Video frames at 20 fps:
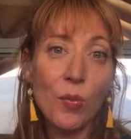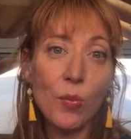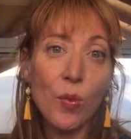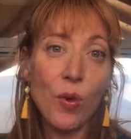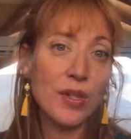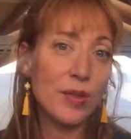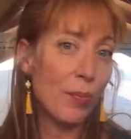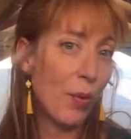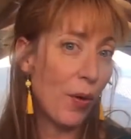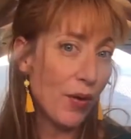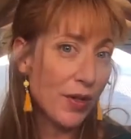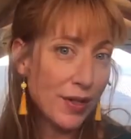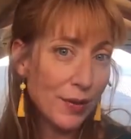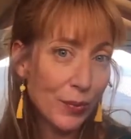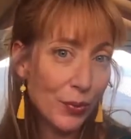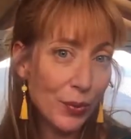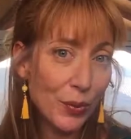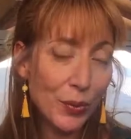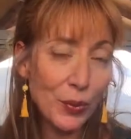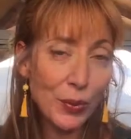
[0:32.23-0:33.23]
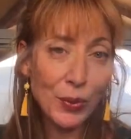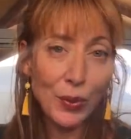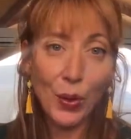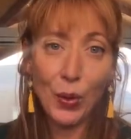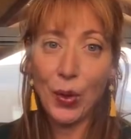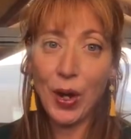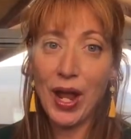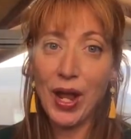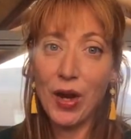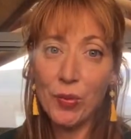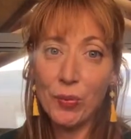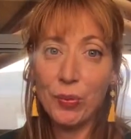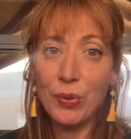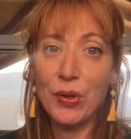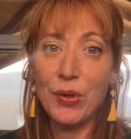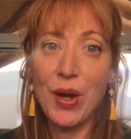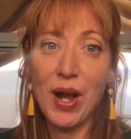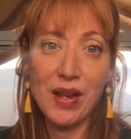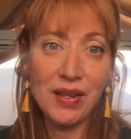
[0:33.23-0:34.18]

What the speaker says: what's possible or help you